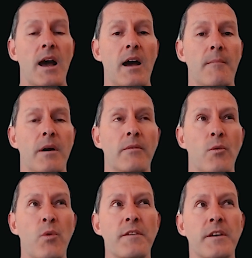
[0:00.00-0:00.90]

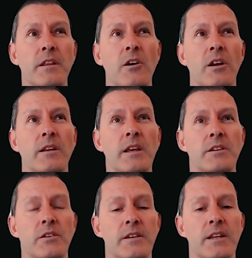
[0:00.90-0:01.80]
The one thing that I
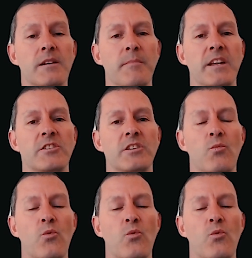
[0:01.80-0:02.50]
guess you didn't mention